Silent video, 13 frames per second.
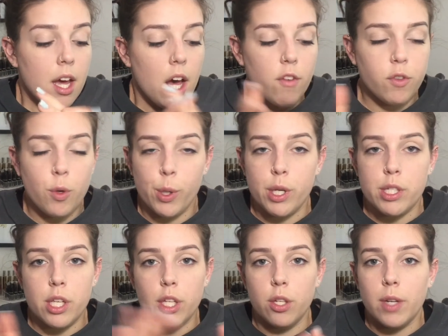Of
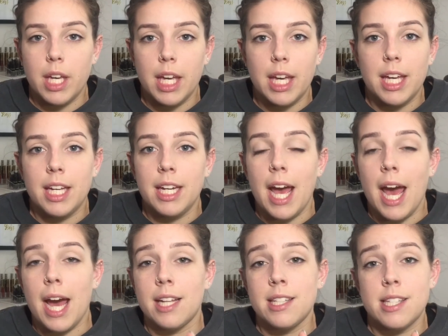course, you can
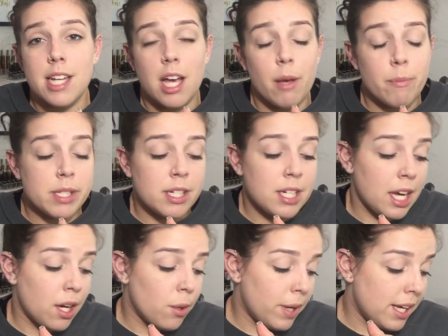add steps,
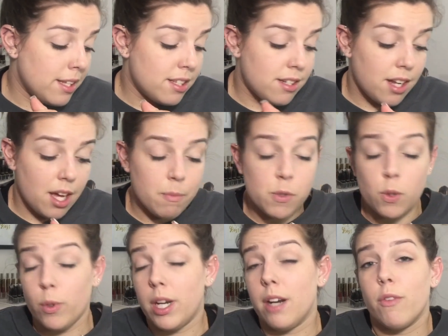take away
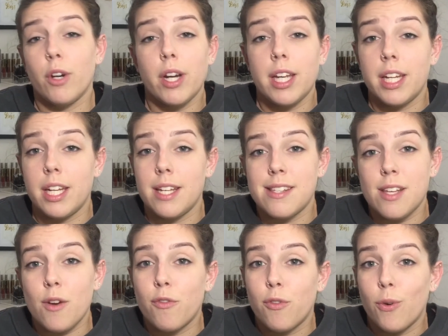steps, whatever it
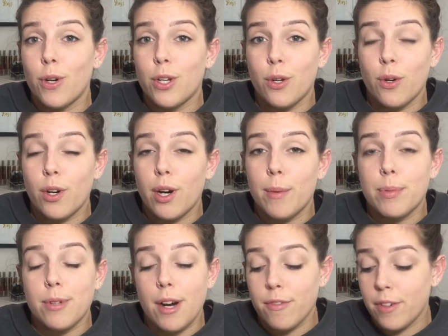is for your
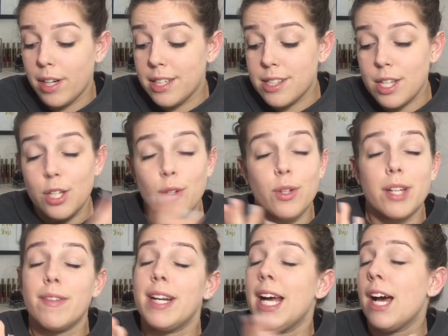preference. You don't
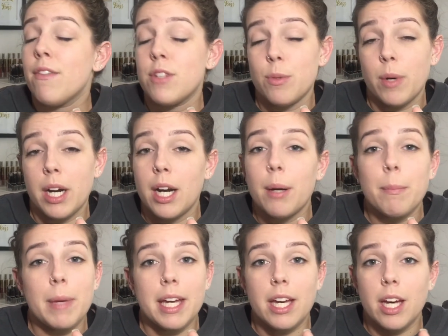even have to wear
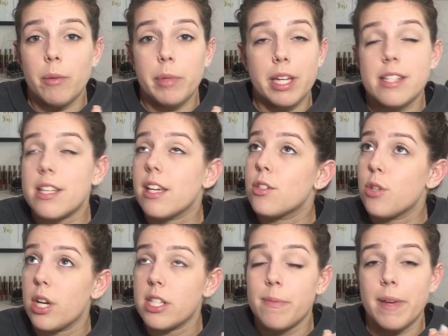makeup because
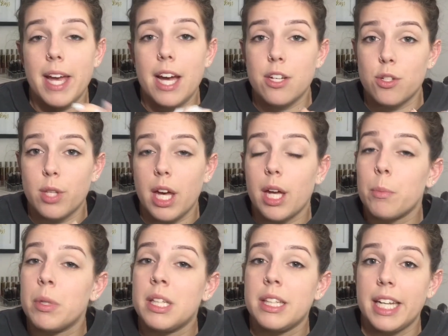trust me, I do
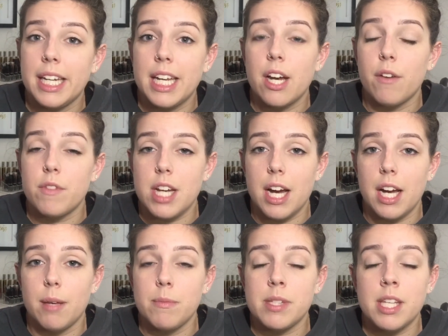that plenty of
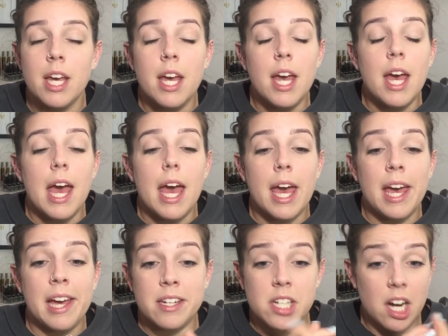times.
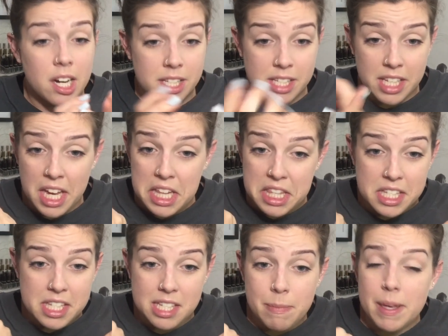And honestly,
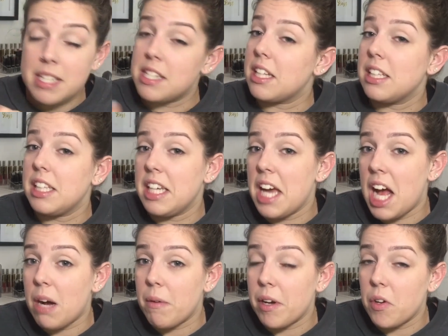this is basically
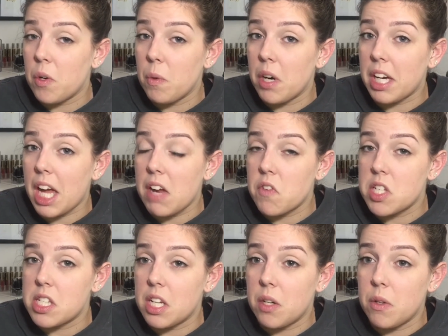how I go to work
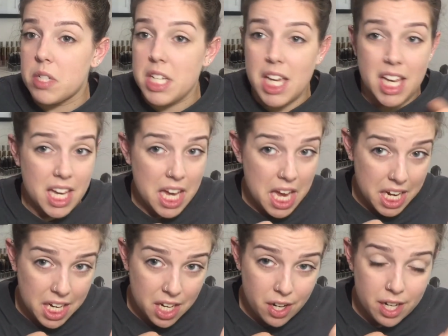every single day.
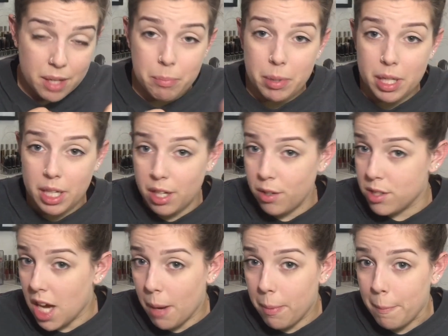Hair in a bun on
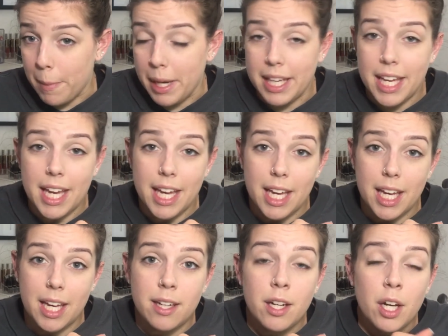top of my
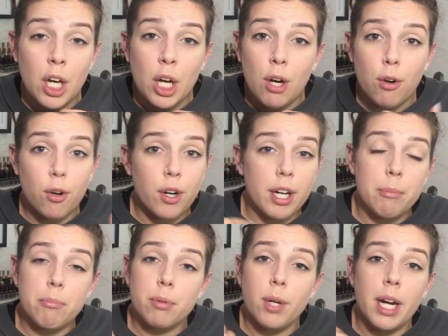head or
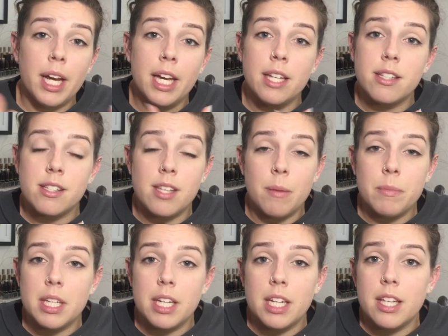in braids,
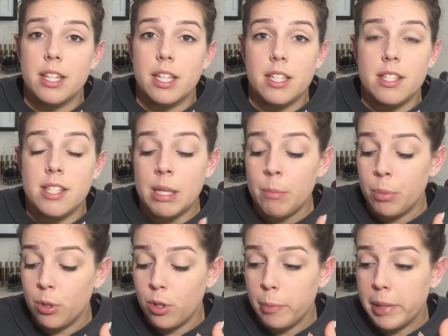something that is
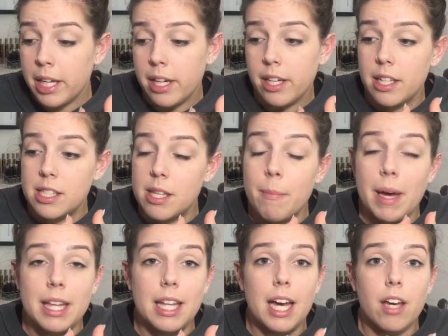simple because
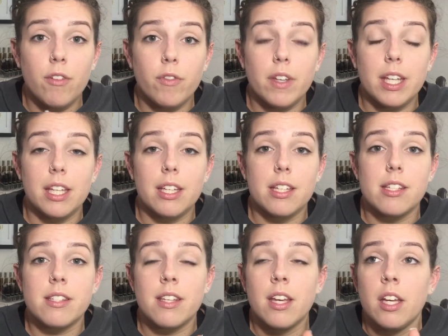my life
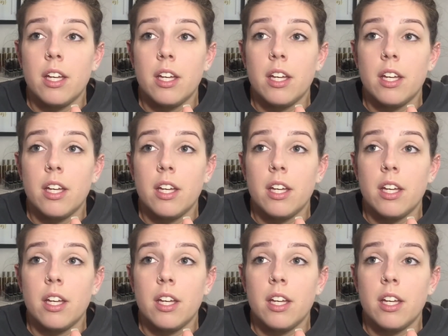is